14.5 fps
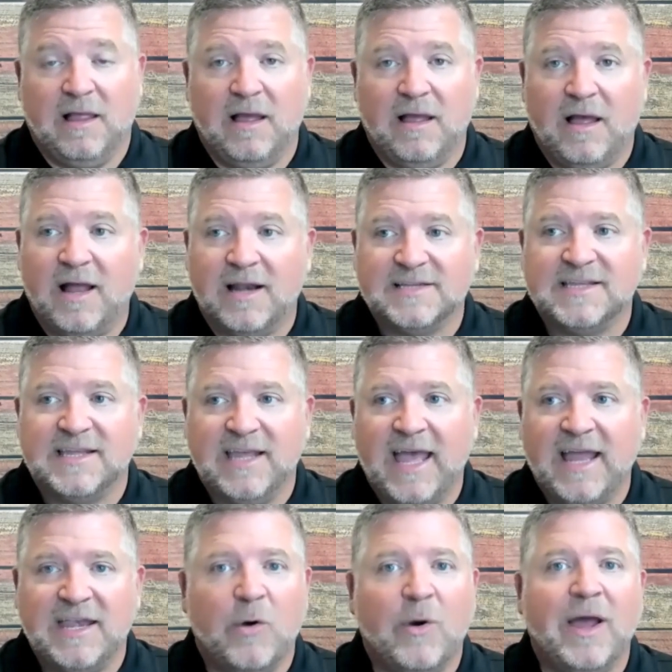honestly
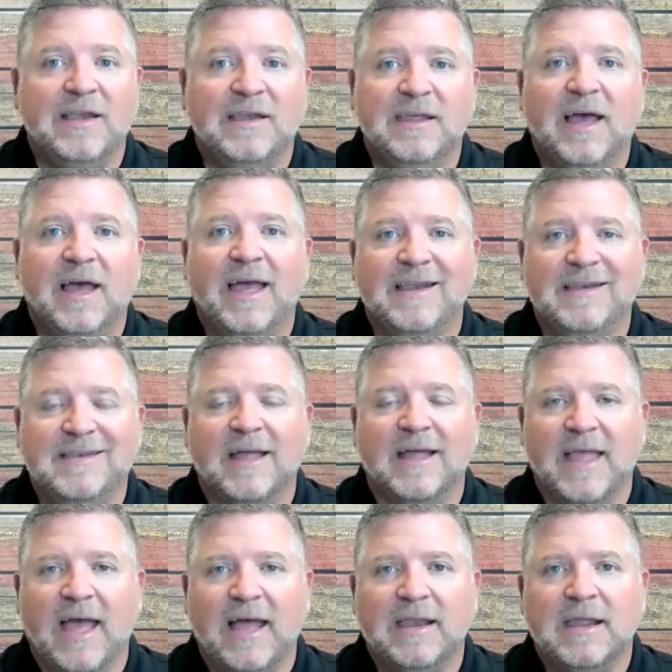had no idea I had done
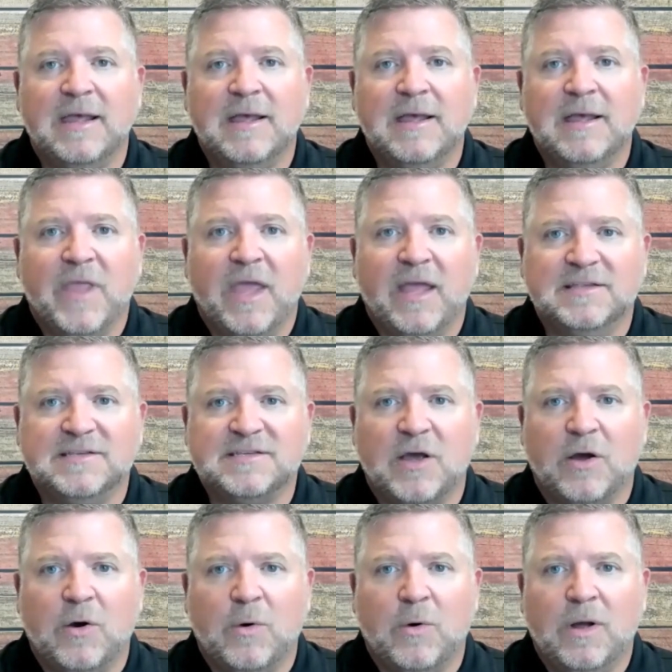that. And
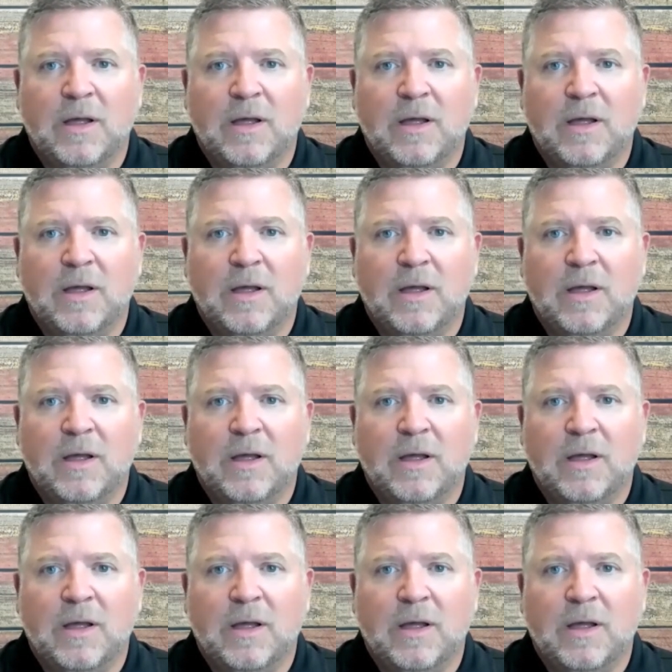so